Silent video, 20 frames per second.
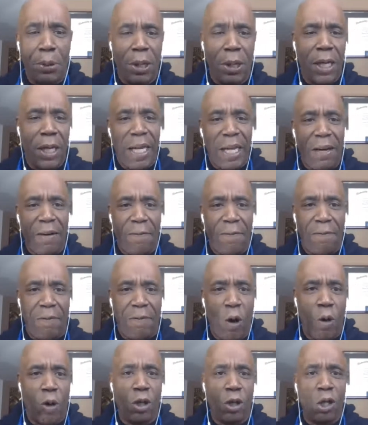put in a
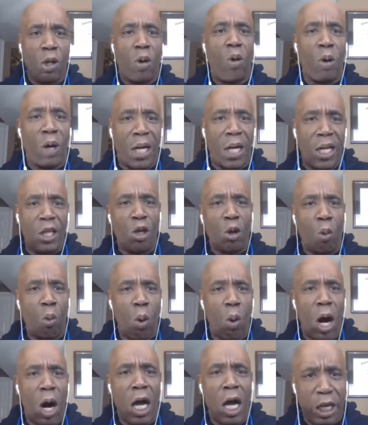folder or in your
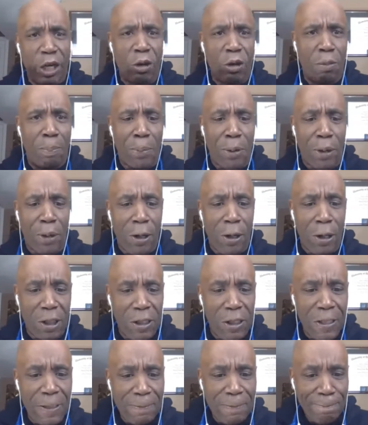wallet or
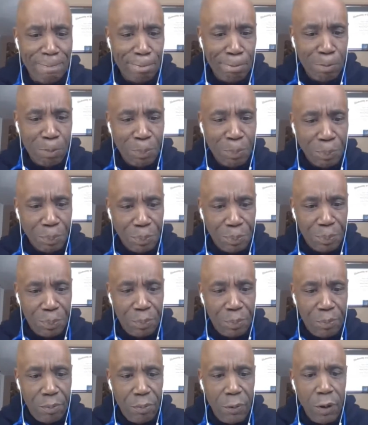purse.
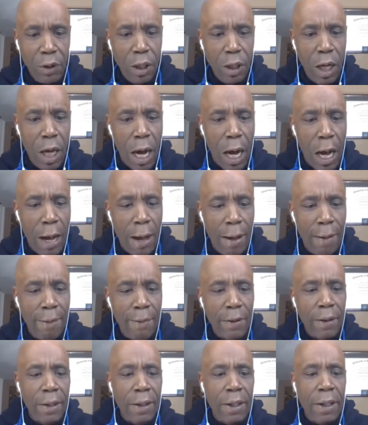
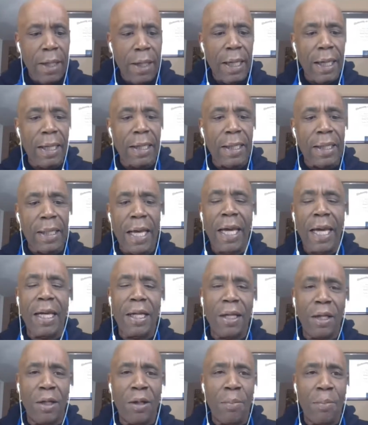And
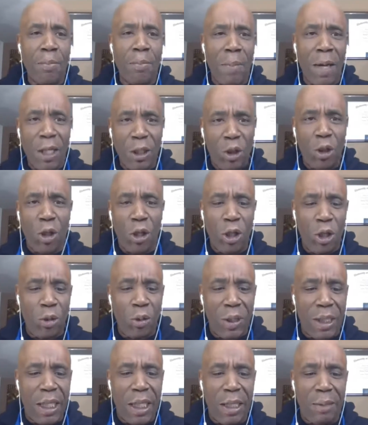then make sure
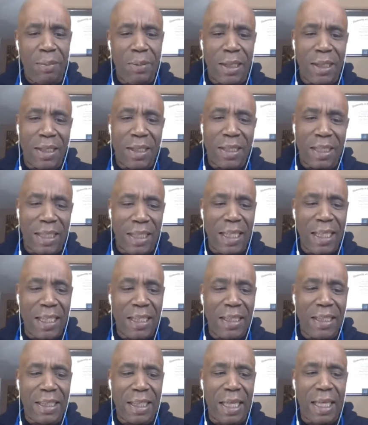you keep this
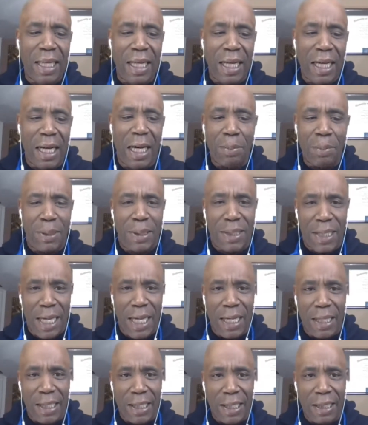list
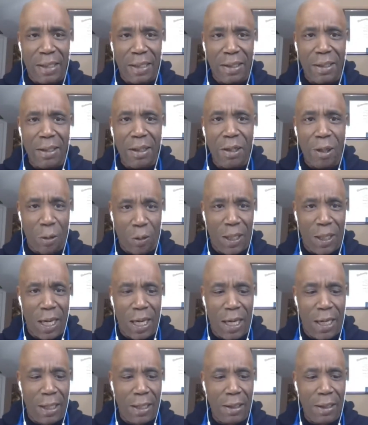updated.
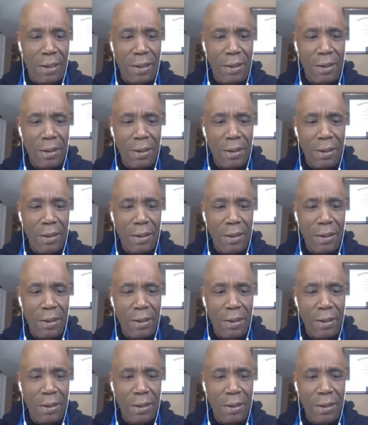Okay,